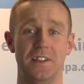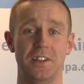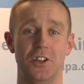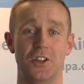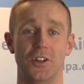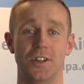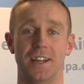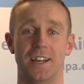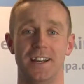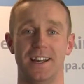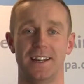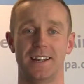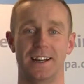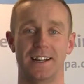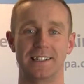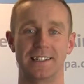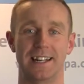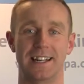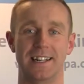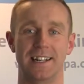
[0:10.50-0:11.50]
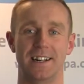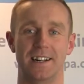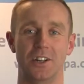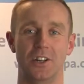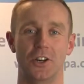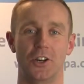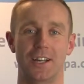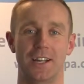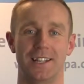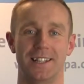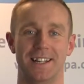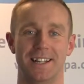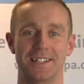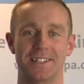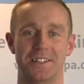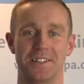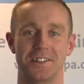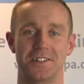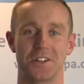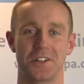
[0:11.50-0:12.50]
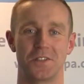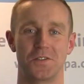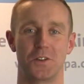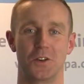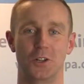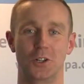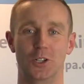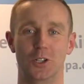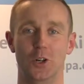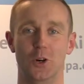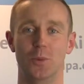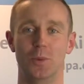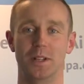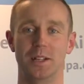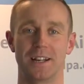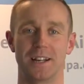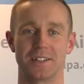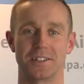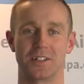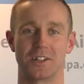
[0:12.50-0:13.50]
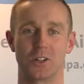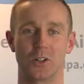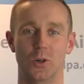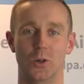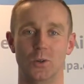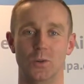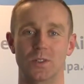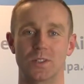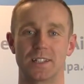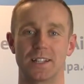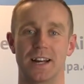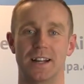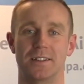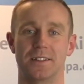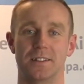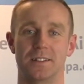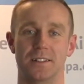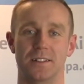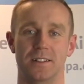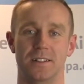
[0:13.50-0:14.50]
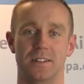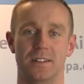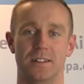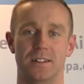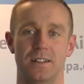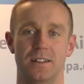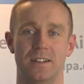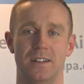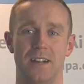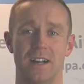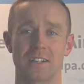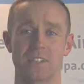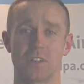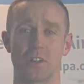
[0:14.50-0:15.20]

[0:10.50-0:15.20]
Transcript: the UK and gaining a UK licence is viewed globally as the gold standard. As